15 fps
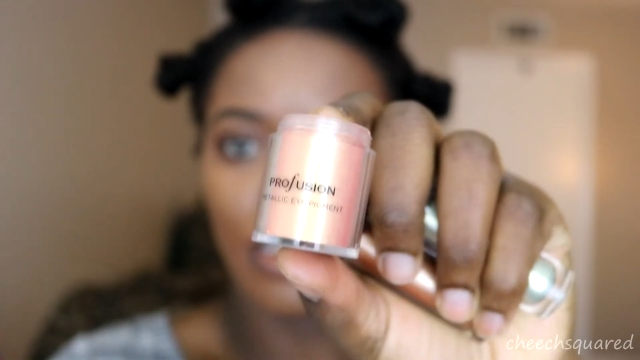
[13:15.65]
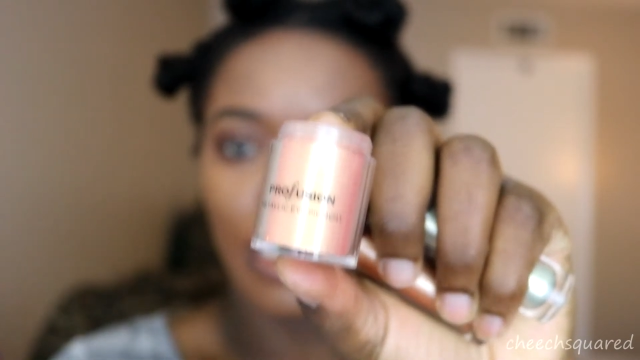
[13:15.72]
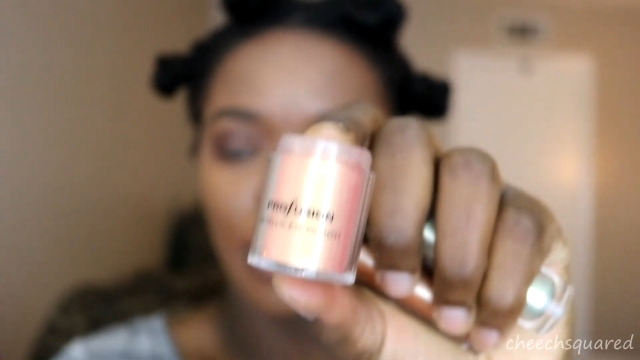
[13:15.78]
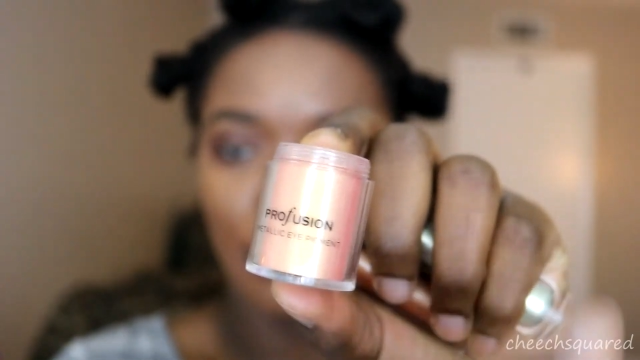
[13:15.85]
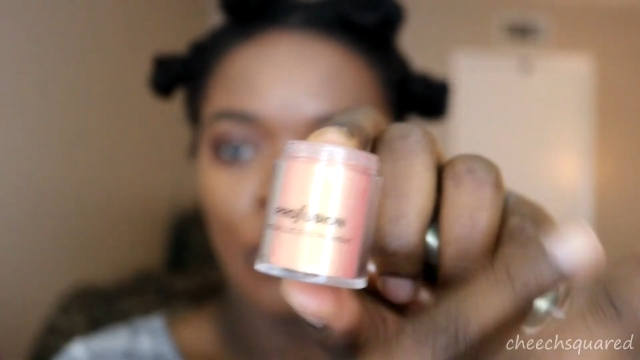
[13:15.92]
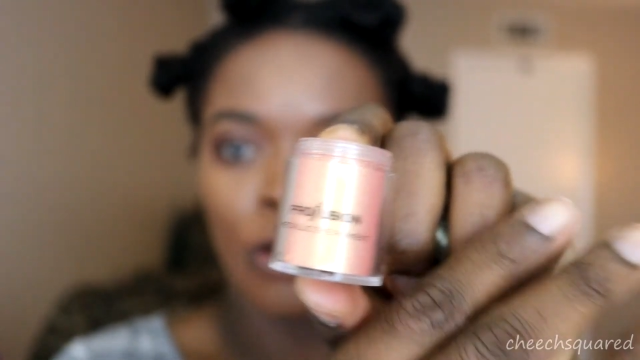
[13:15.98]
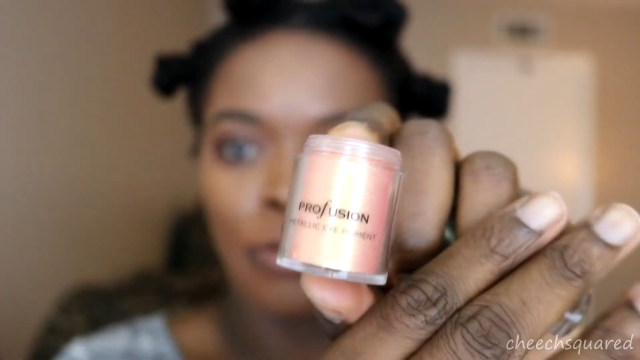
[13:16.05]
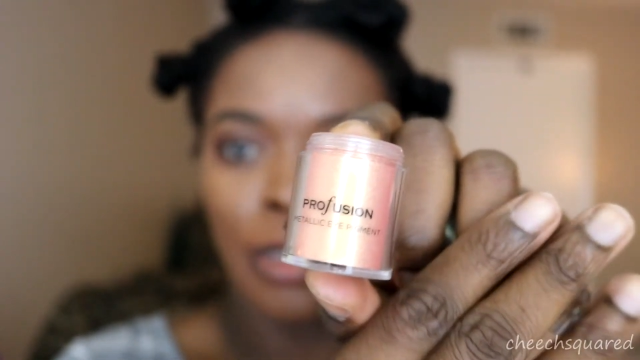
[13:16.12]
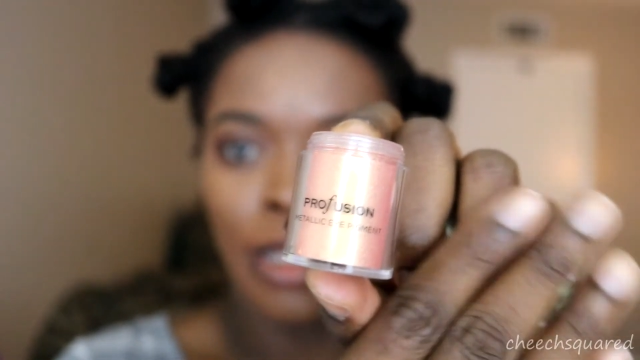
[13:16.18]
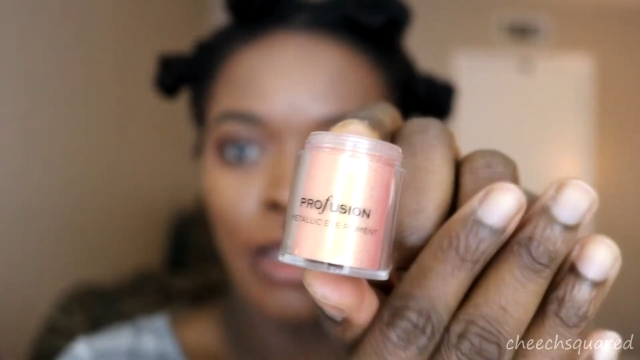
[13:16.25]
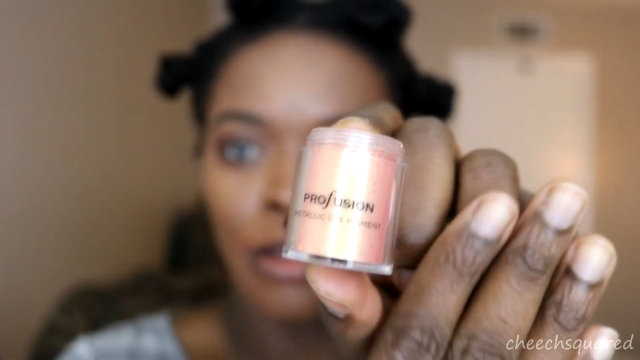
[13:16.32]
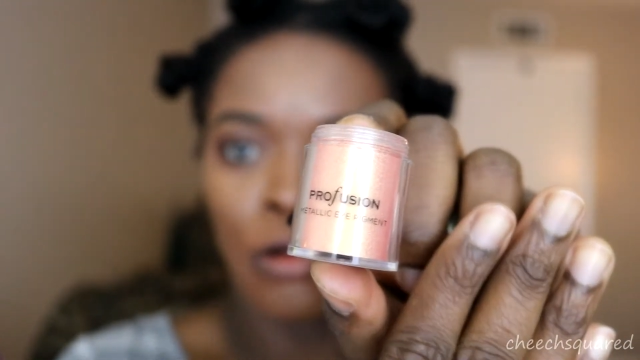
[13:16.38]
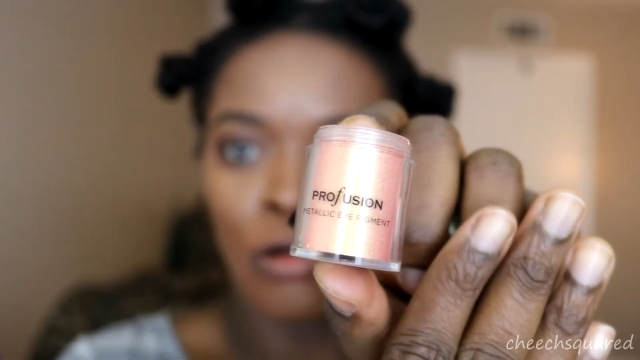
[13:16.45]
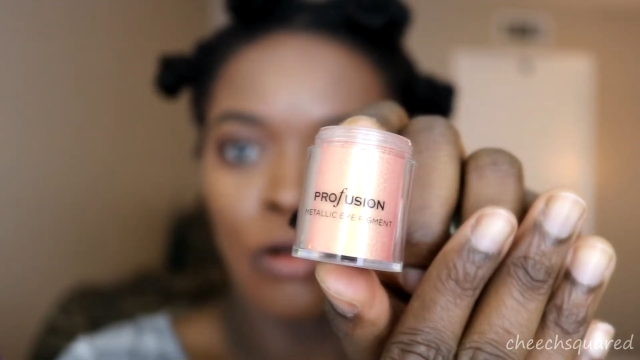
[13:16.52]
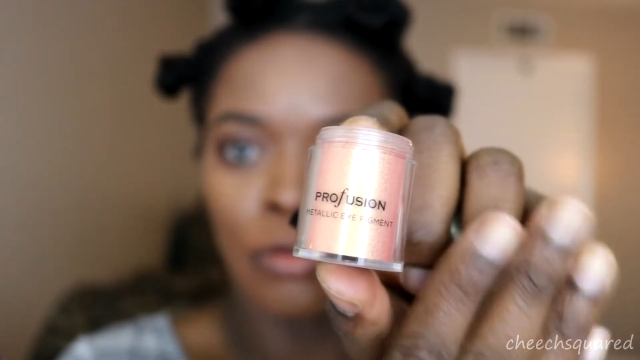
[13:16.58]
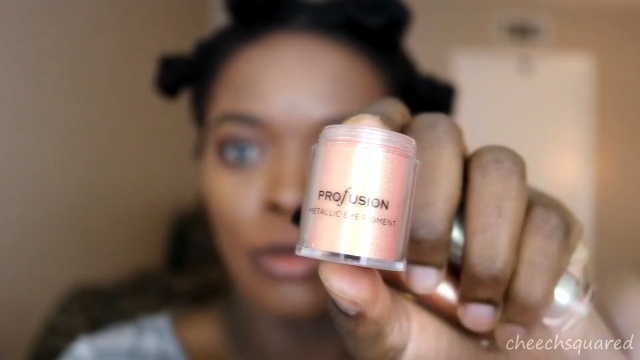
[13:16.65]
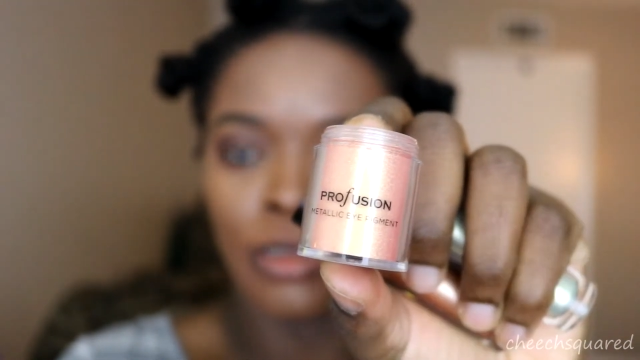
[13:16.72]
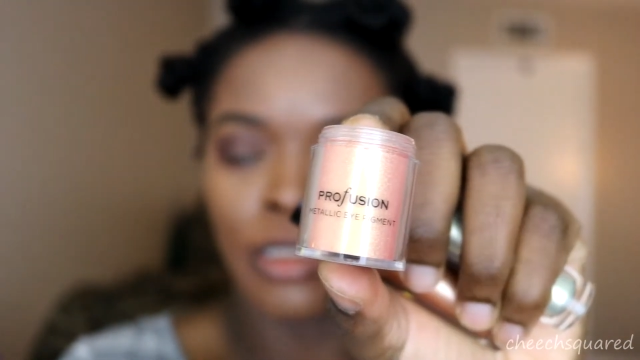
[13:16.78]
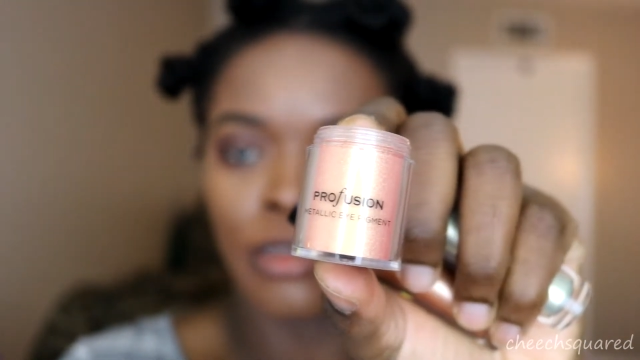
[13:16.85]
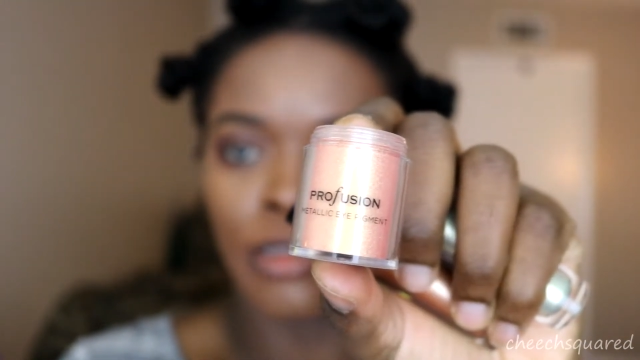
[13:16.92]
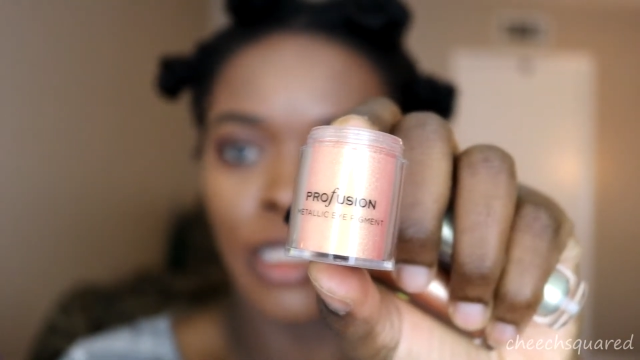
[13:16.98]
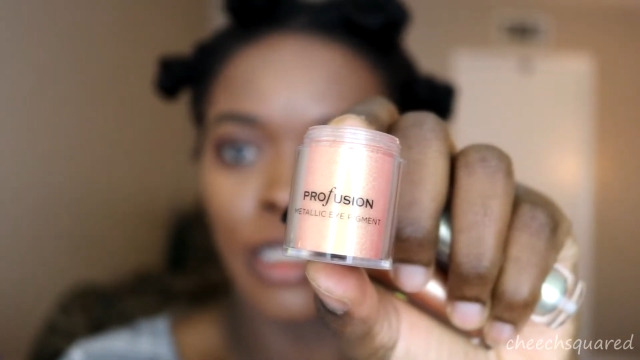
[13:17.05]
Ignore my horrible
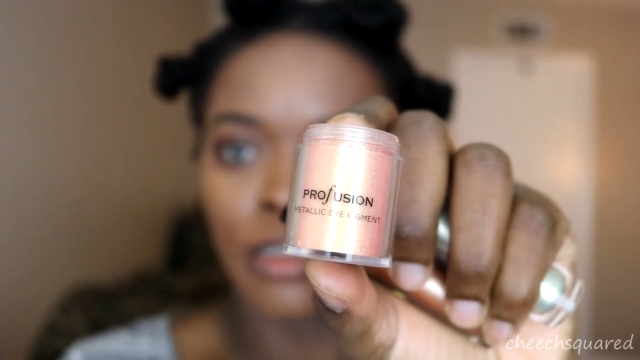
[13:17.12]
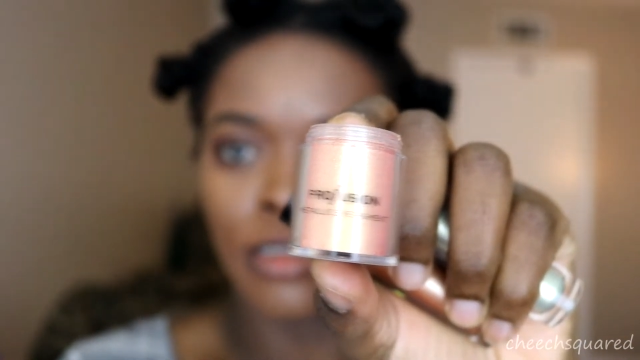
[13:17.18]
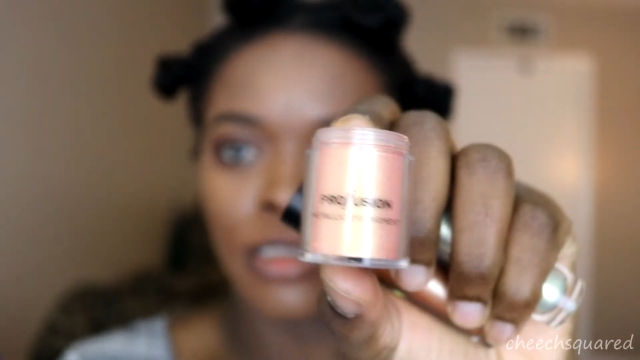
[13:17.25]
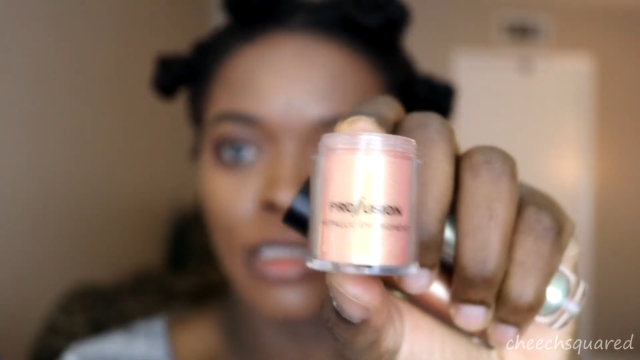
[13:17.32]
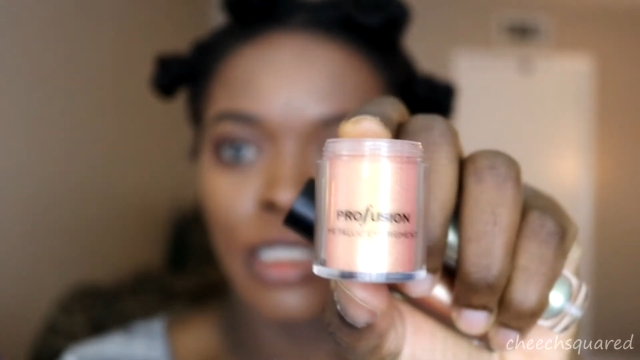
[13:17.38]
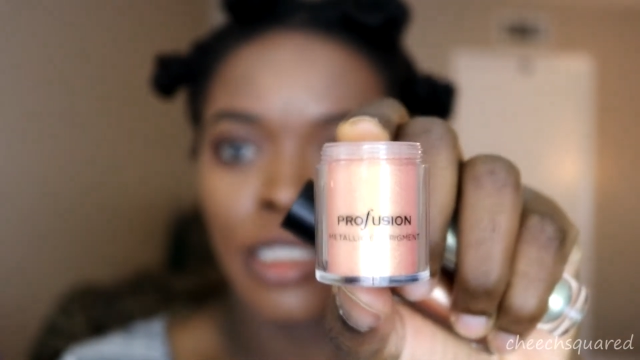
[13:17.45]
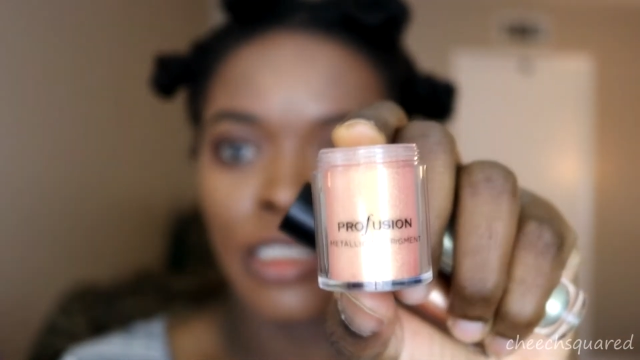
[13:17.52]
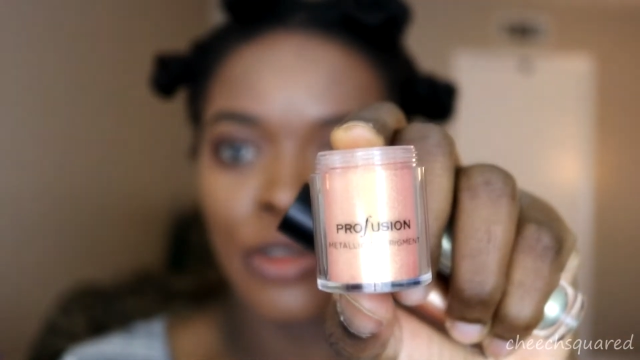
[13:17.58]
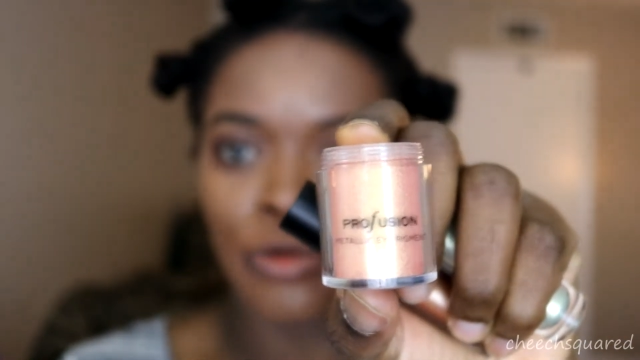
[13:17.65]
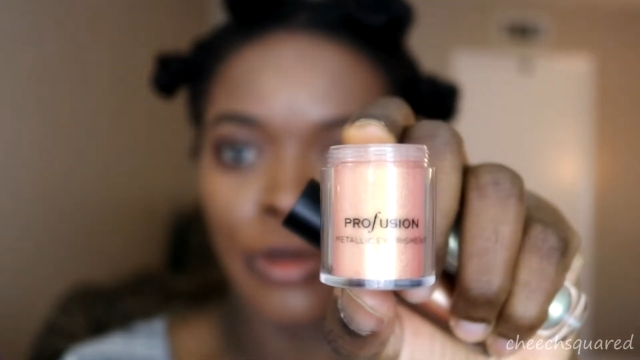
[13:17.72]
nails. It's